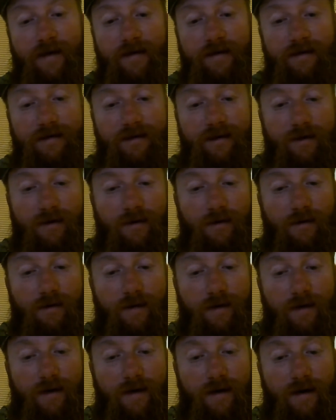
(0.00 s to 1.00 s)
So,
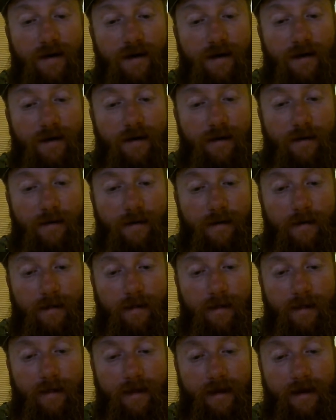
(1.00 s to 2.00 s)

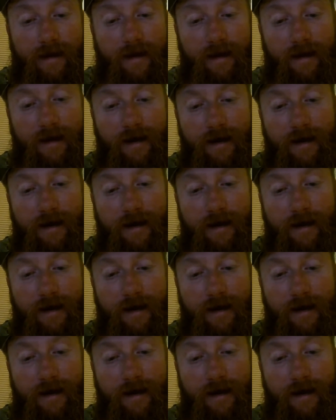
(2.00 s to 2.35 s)
like,